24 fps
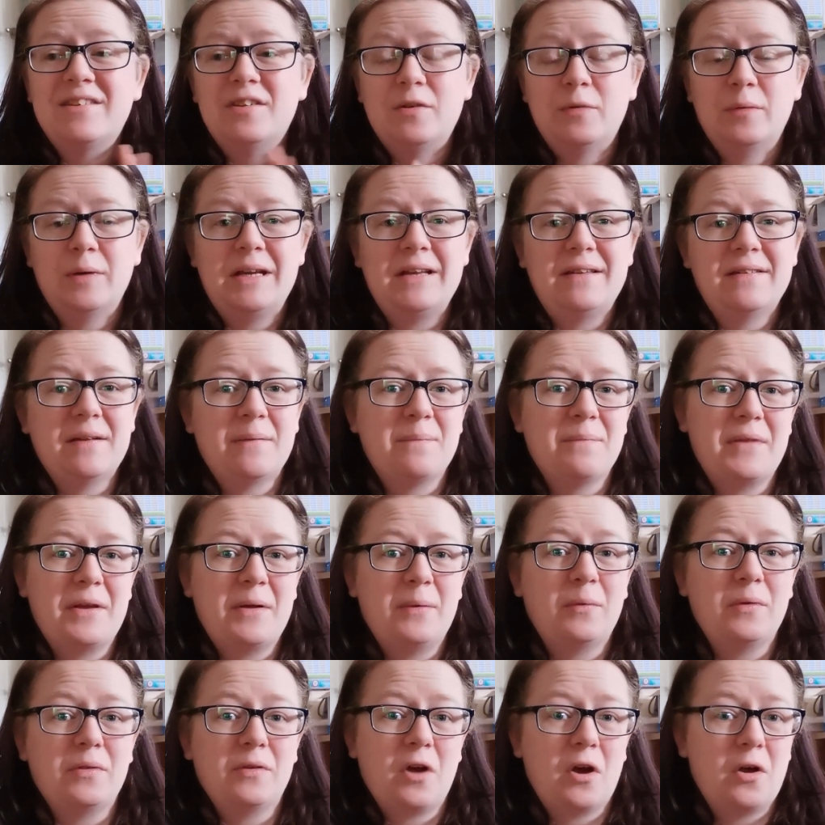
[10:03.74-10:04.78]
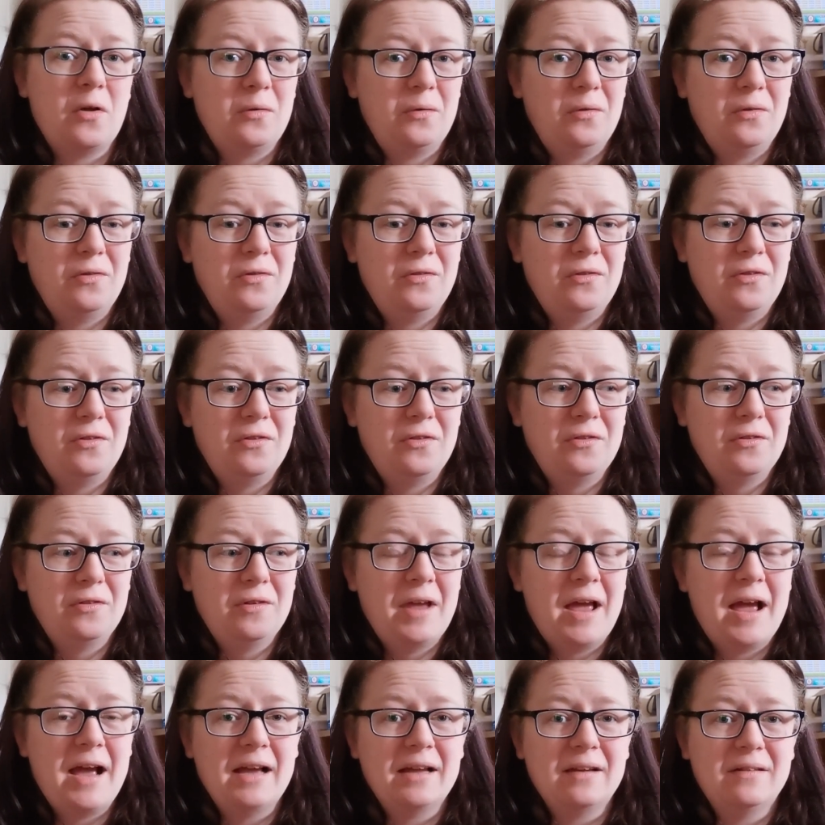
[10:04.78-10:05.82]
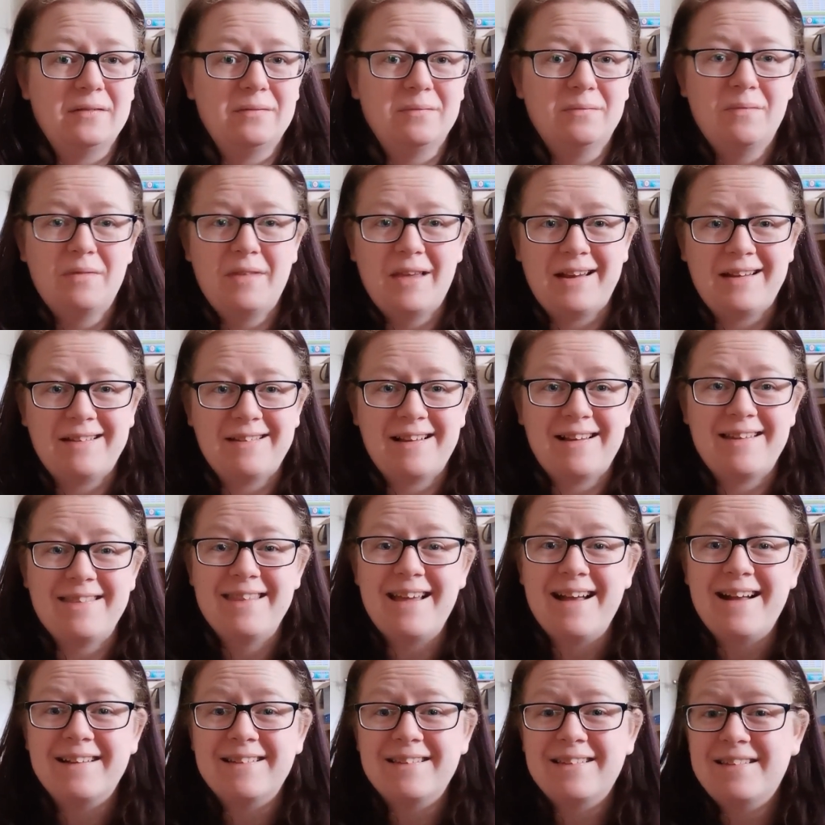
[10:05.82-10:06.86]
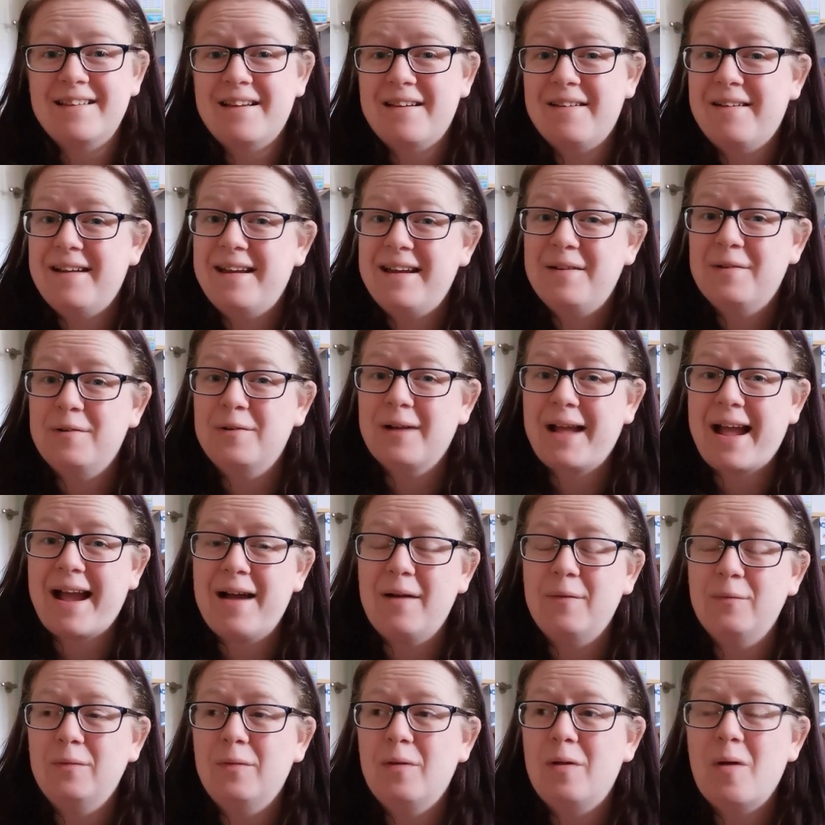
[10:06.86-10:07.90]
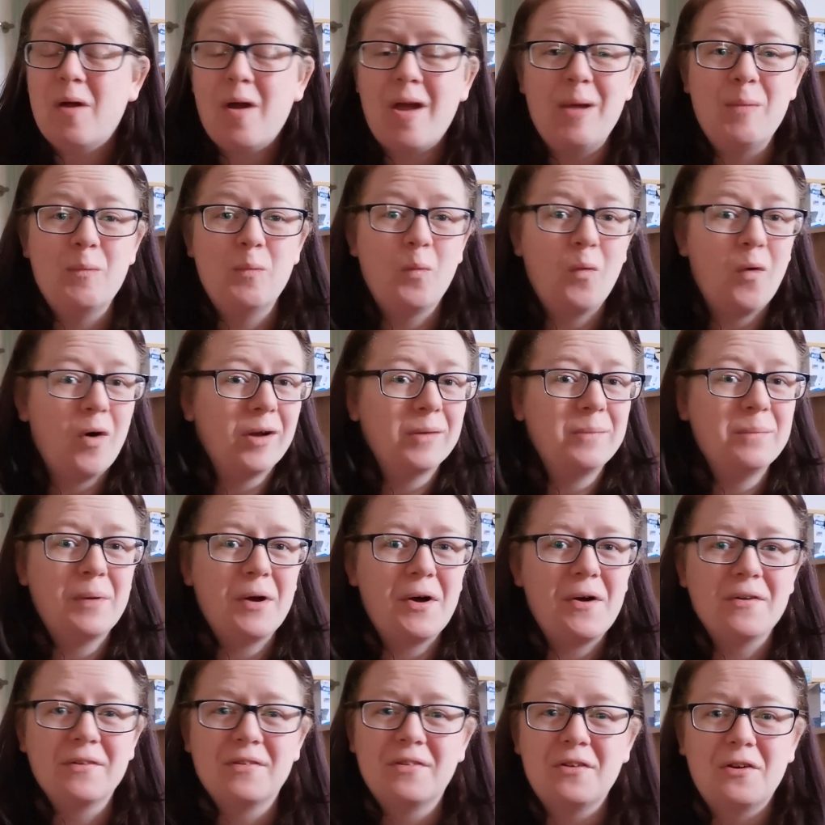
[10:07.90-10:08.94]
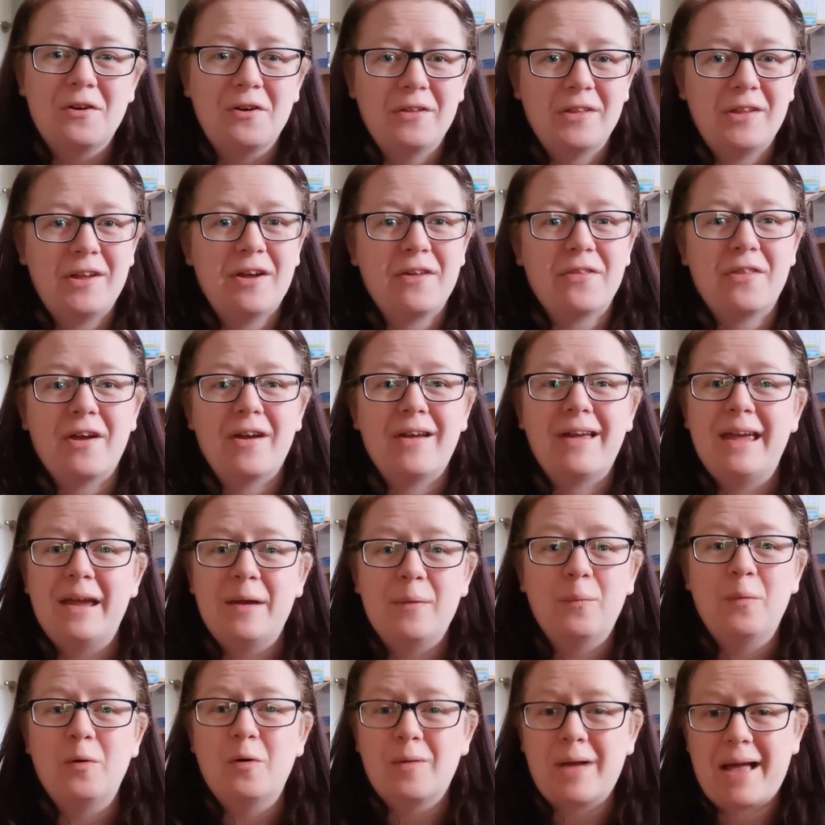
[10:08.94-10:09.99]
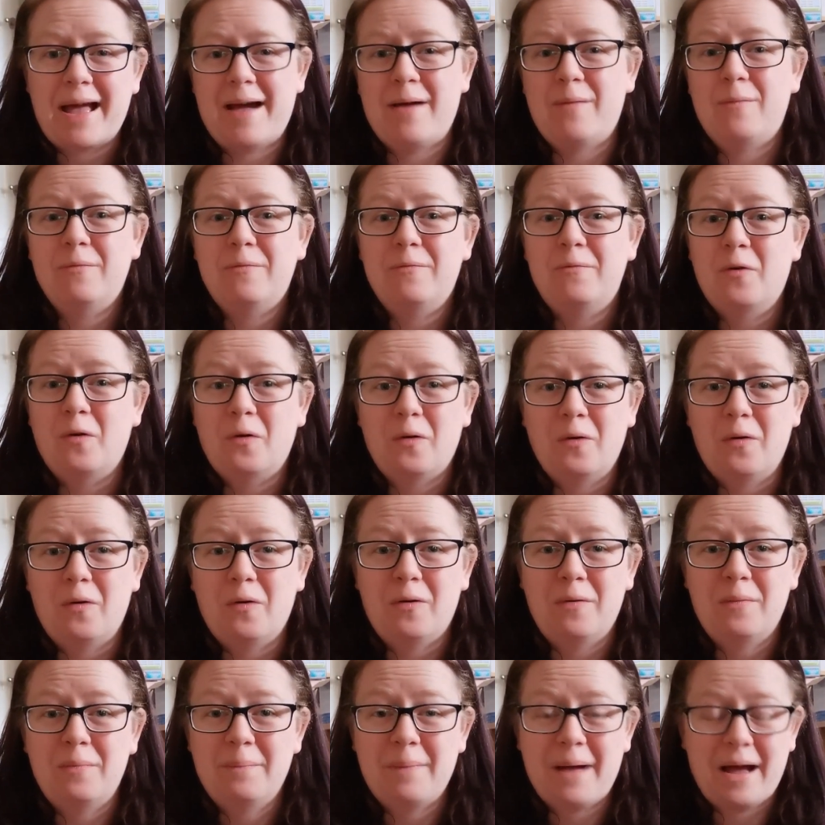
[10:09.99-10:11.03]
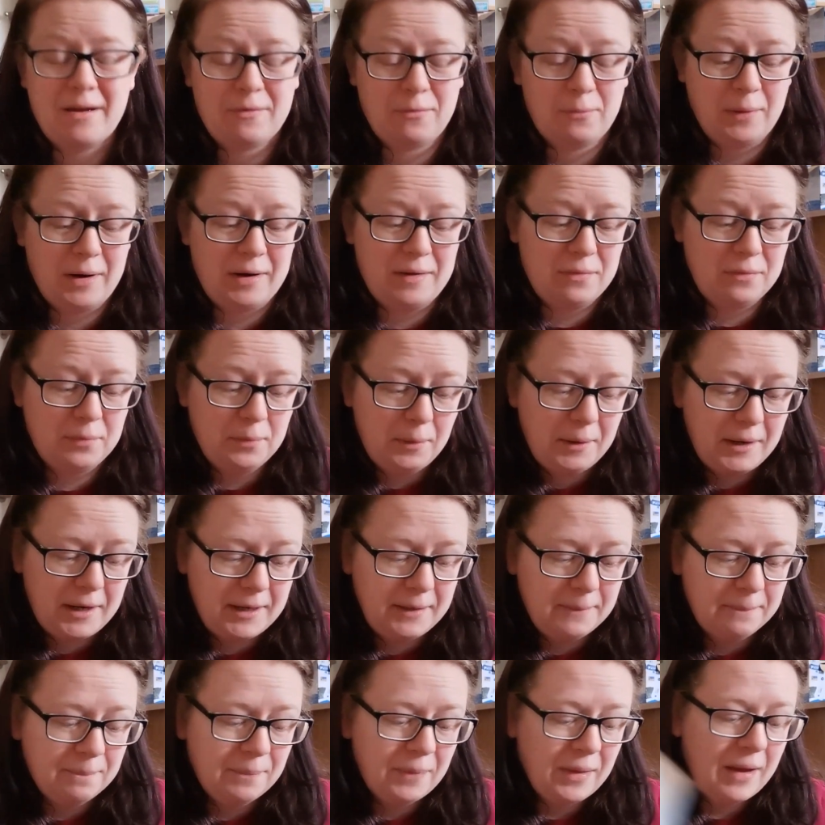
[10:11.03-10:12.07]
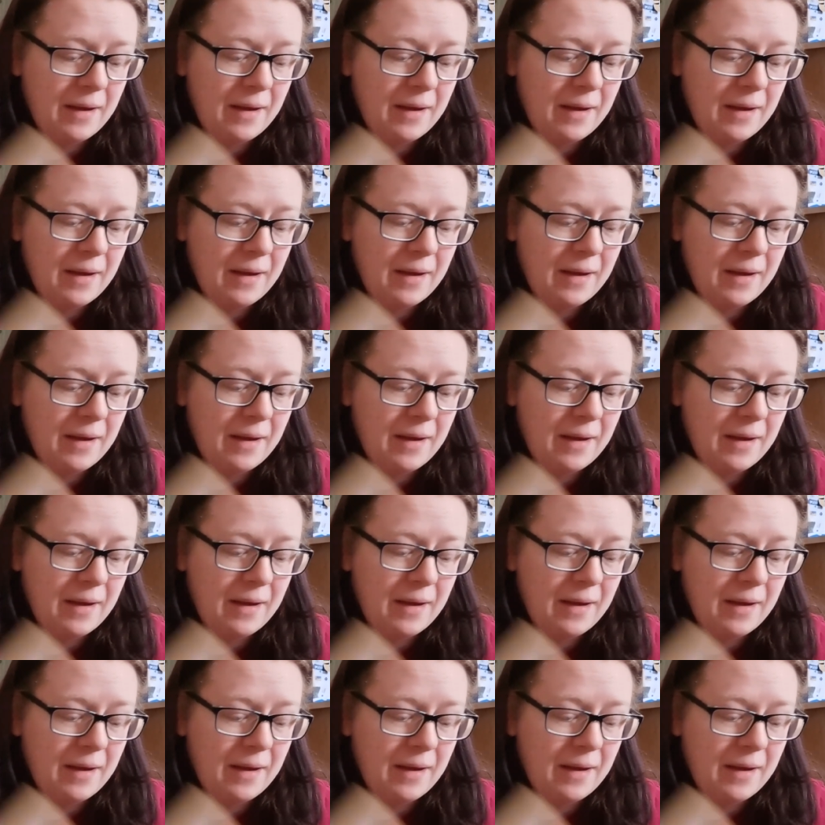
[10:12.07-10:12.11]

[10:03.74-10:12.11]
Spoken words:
to read something with ghosts and things like that. So it will count in one box or the other, it will count for pathway 3.